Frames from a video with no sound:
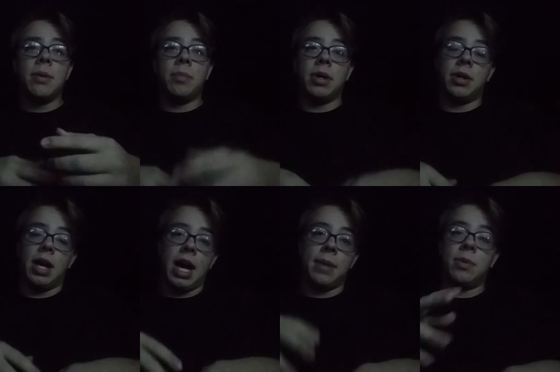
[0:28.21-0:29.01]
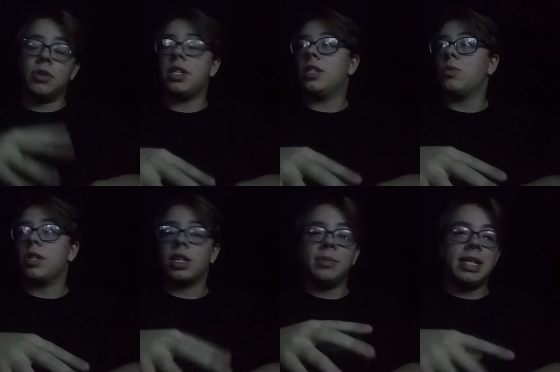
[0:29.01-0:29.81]
but I posted on
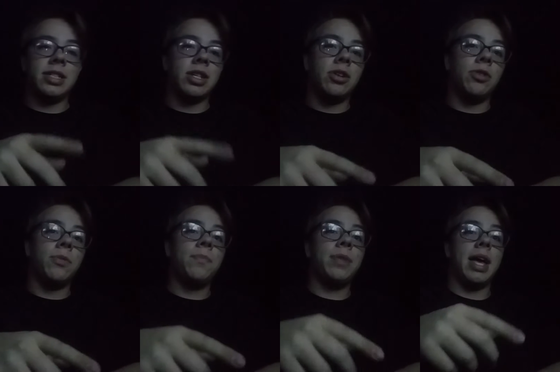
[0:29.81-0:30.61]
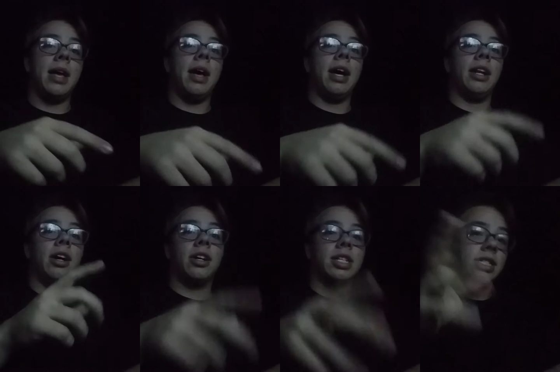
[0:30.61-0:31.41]
Twitter a couple days ago that on
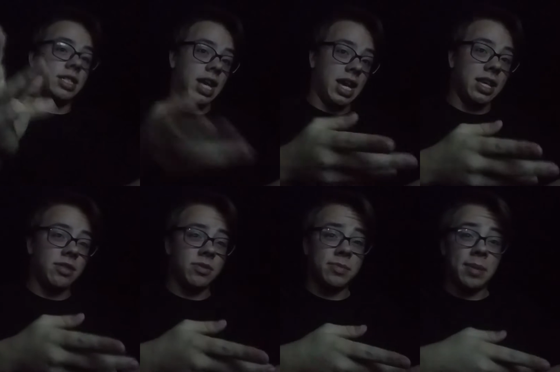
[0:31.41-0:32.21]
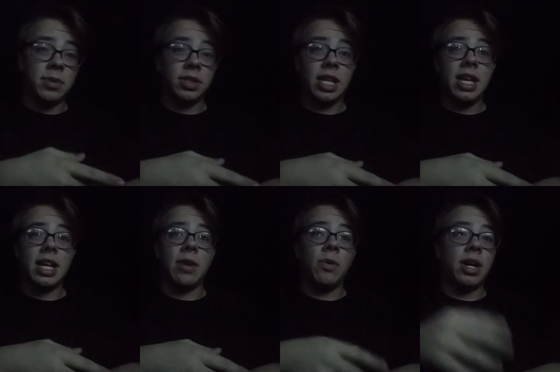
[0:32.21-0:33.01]
August 8th was my birthday,
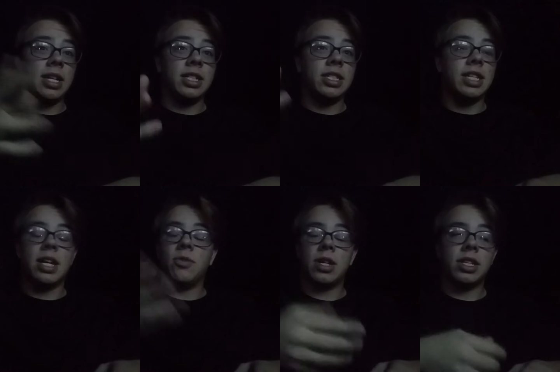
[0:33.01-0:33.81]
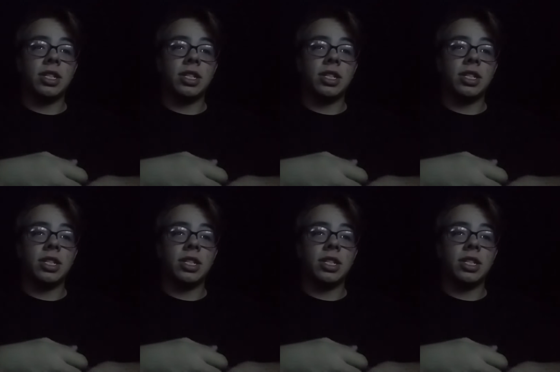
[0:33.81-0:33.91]
and I wanted to just say a quick